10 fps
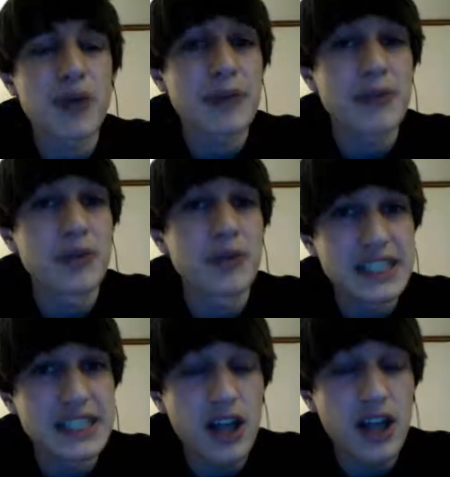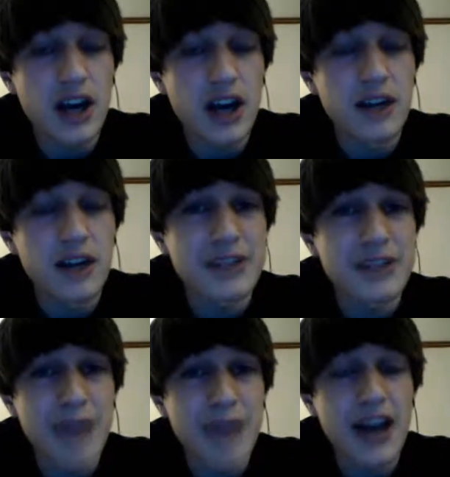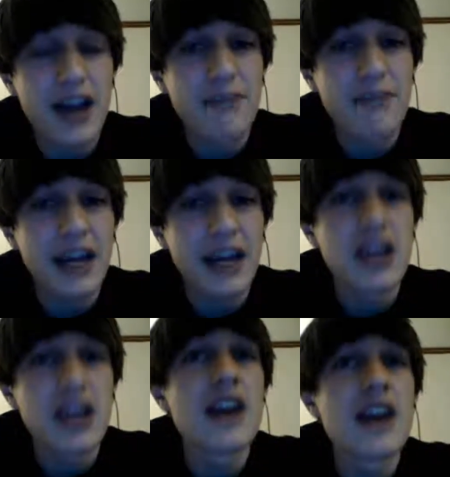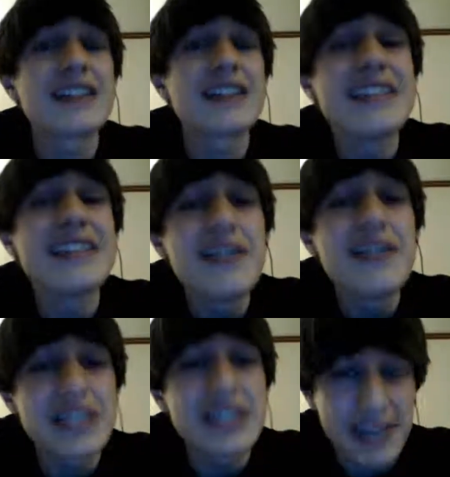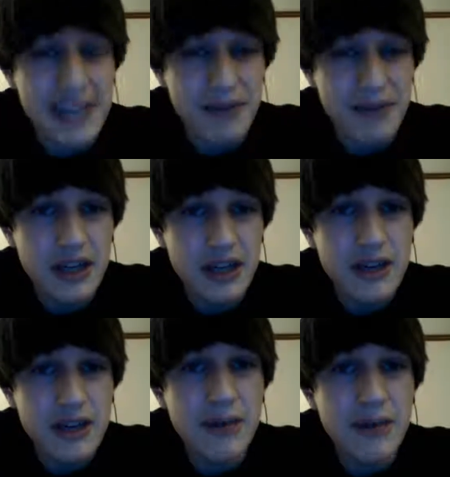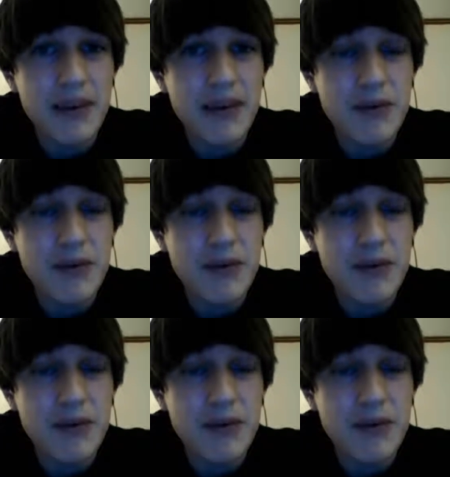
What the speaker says: because they had become corrupt, which they still are, because they're paying off money that's given to them